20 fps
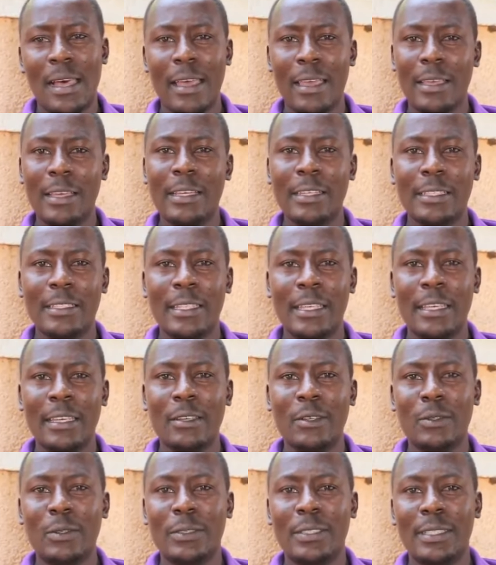I get
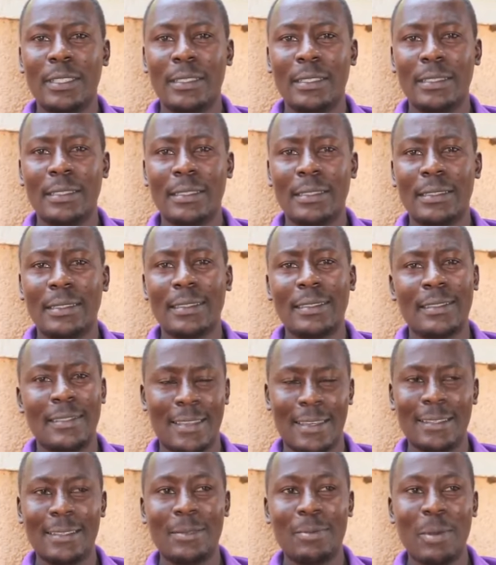healed.
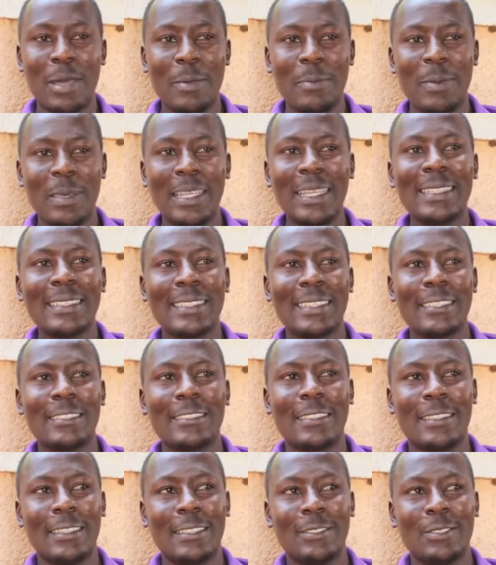That's my biggest
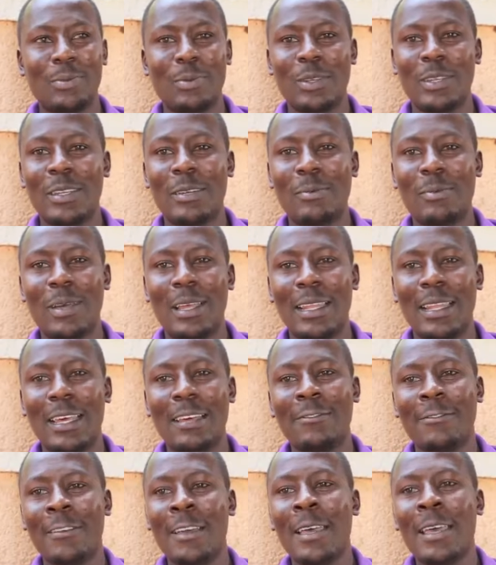testimony in my
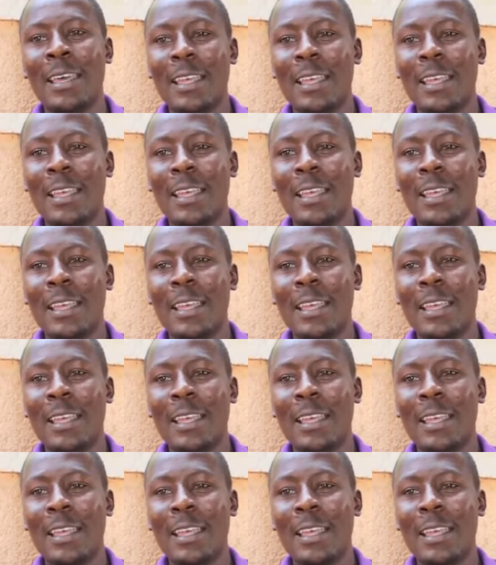life.